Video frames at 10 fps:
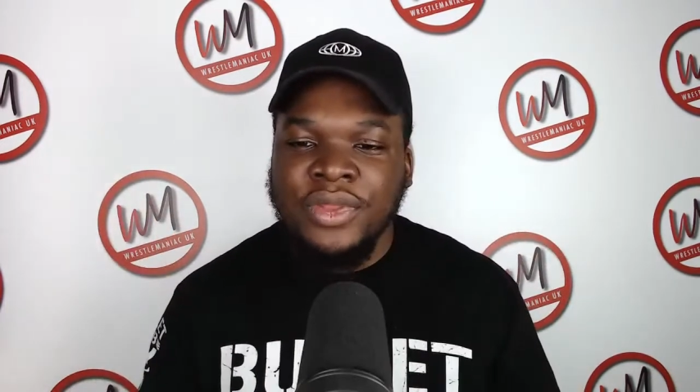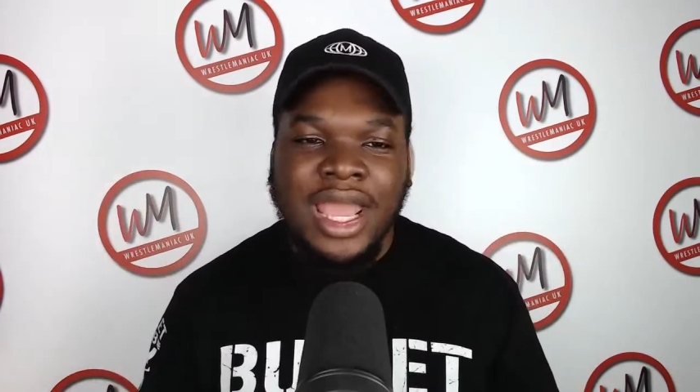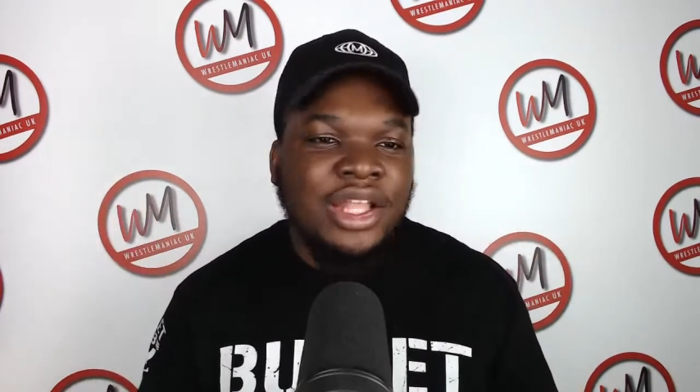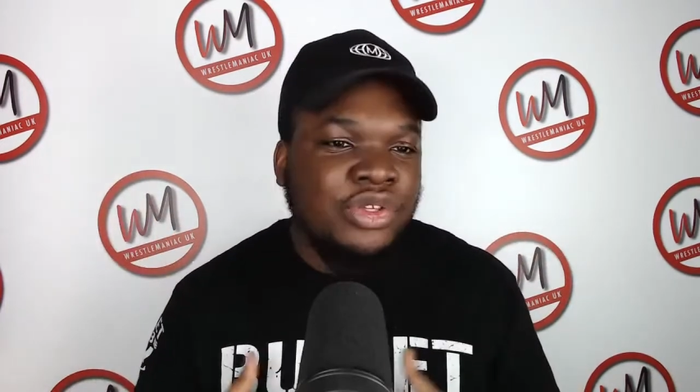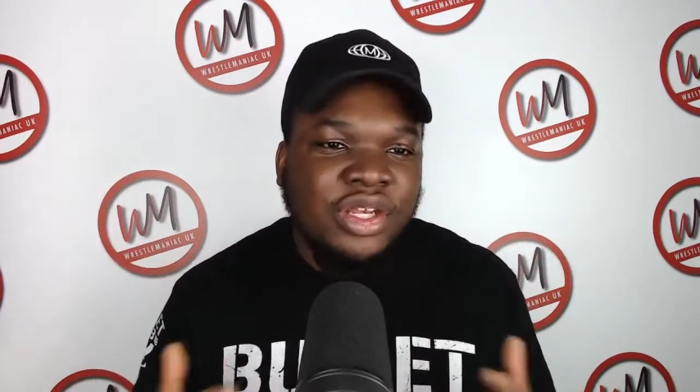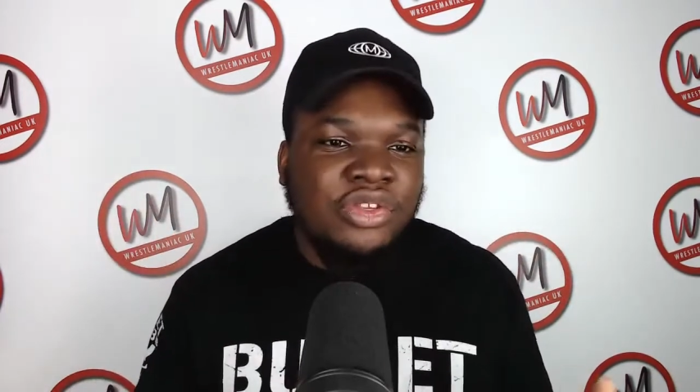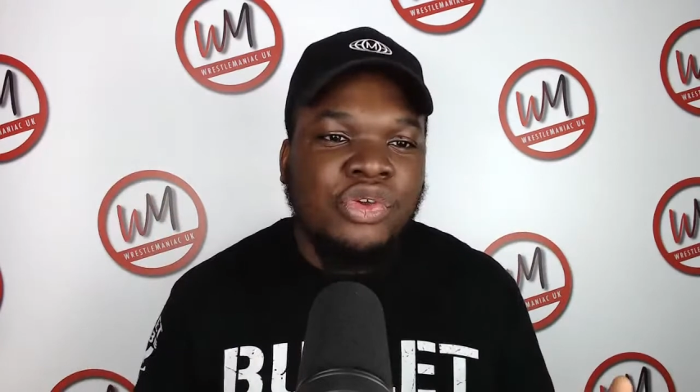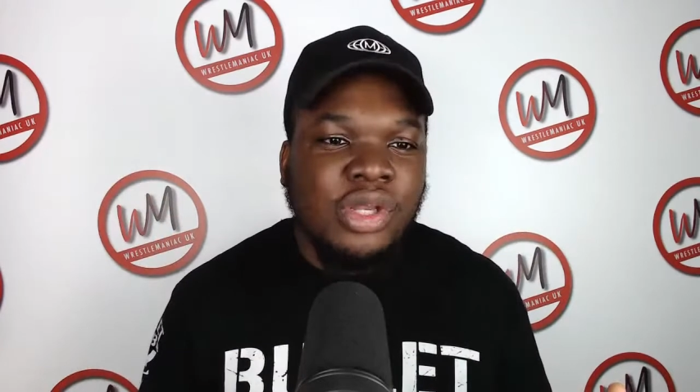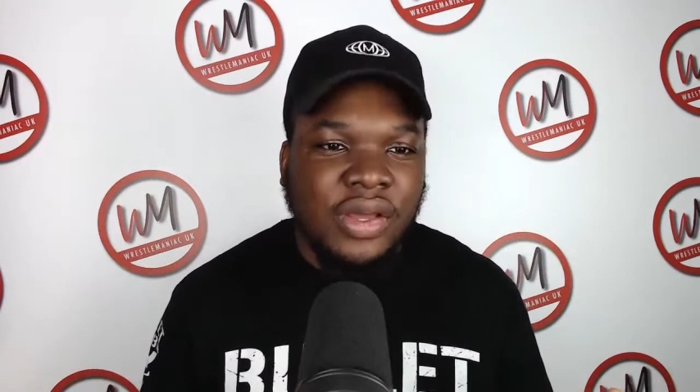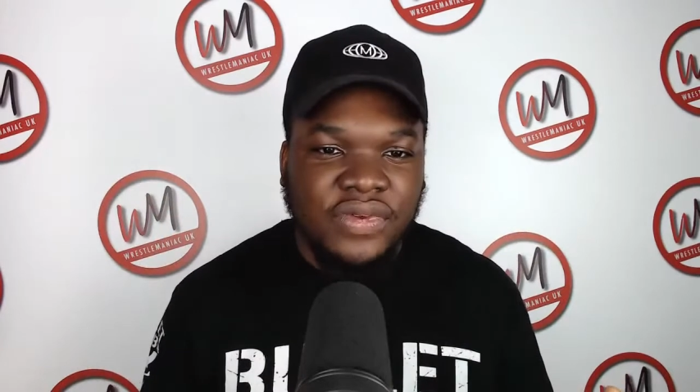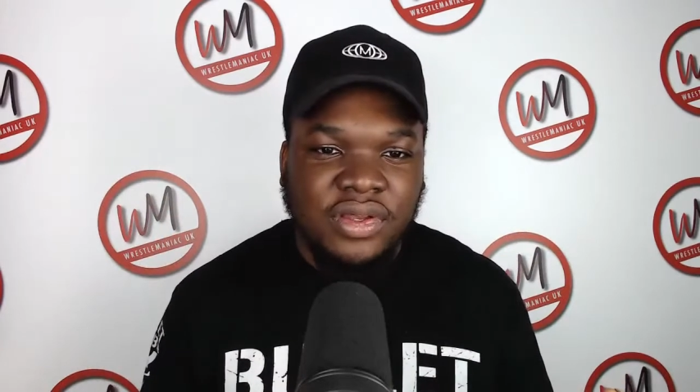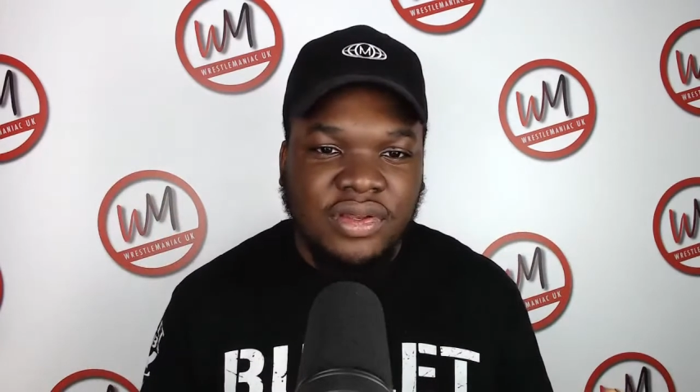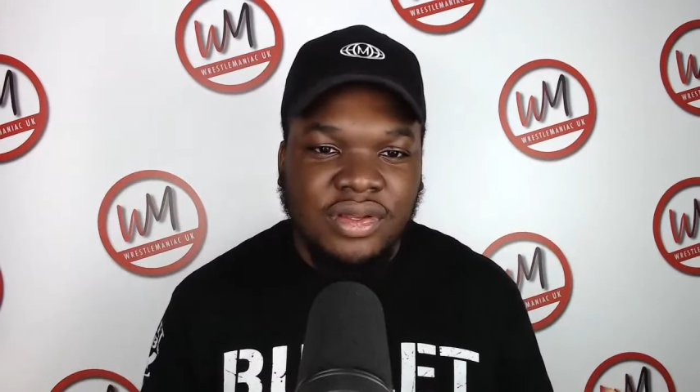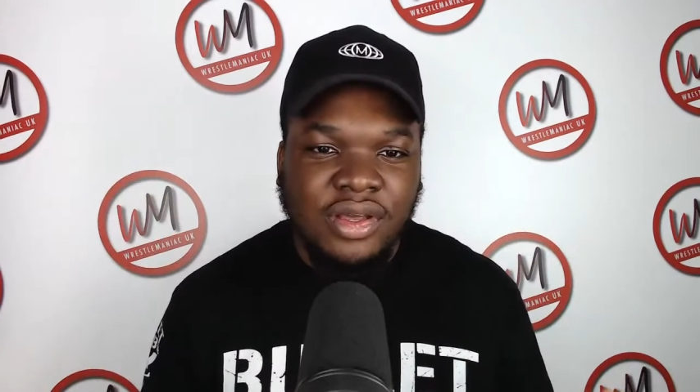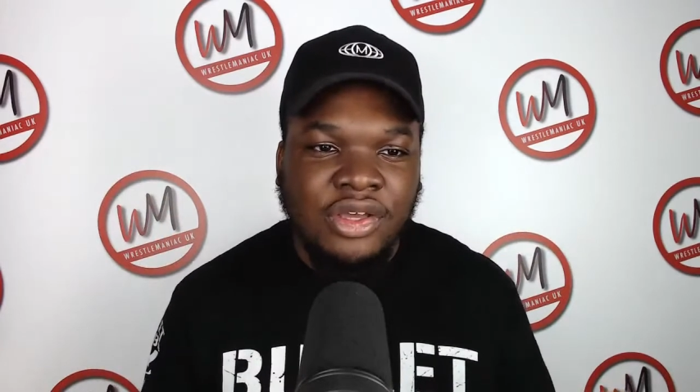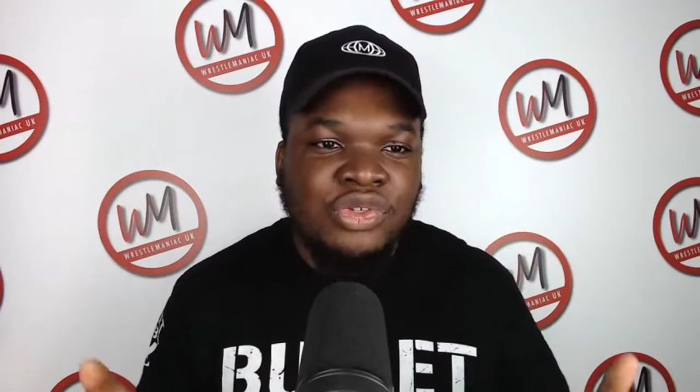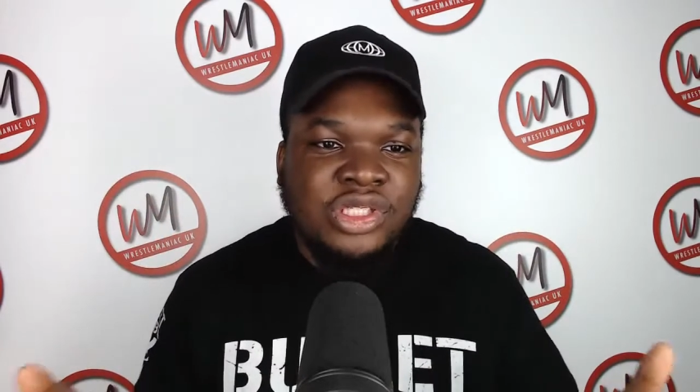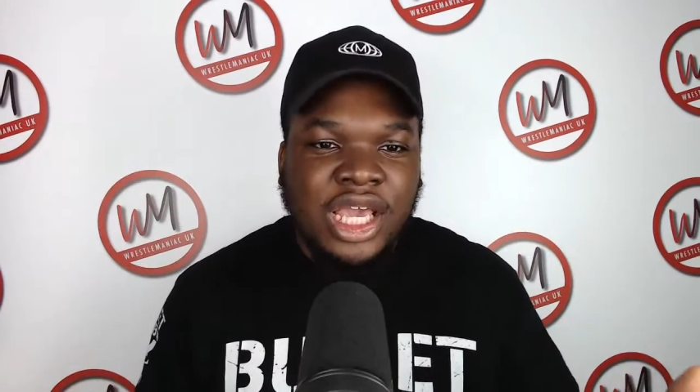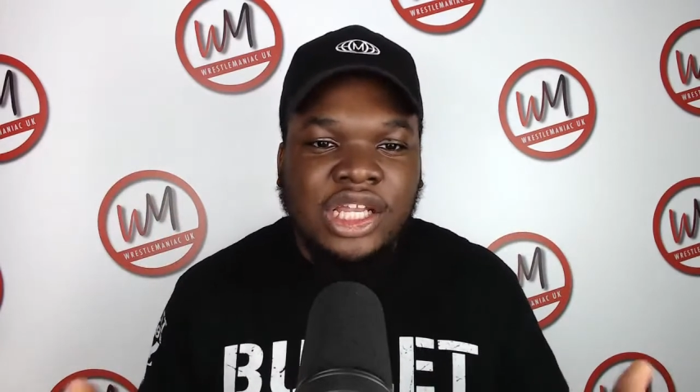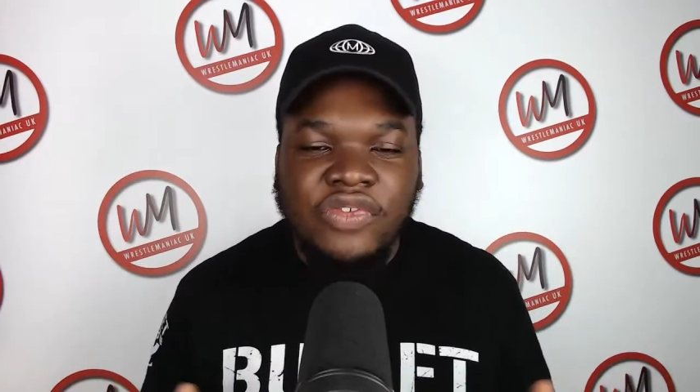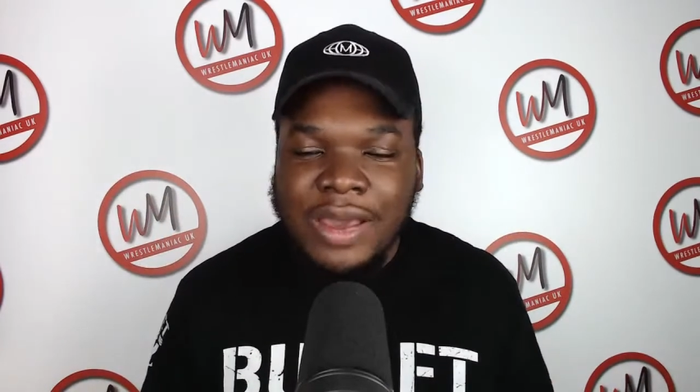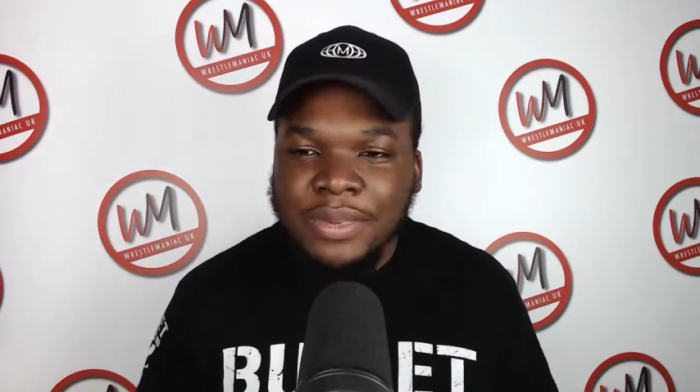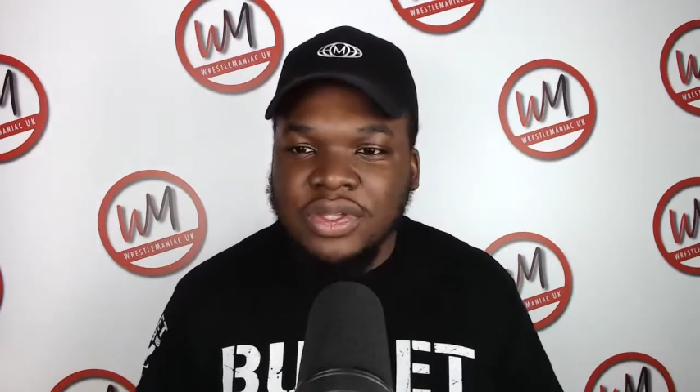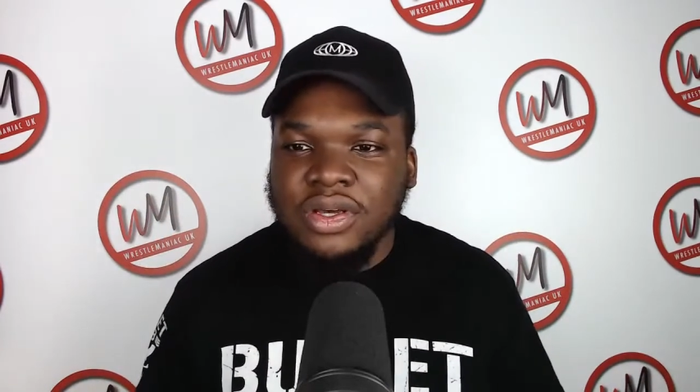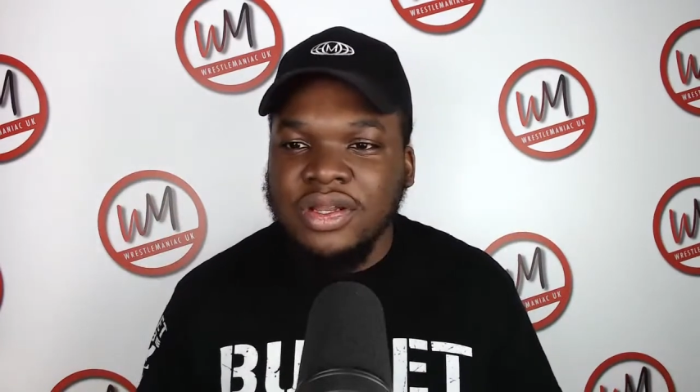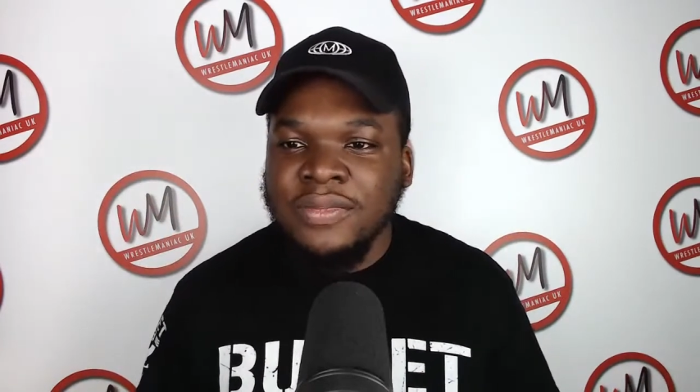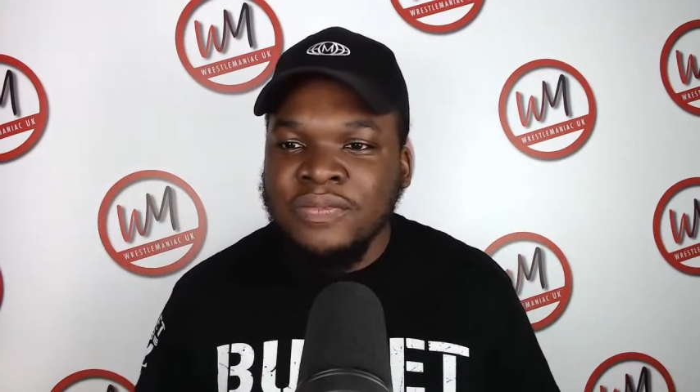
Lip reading: and you didn't do nothing. Are you scared of Abaddon?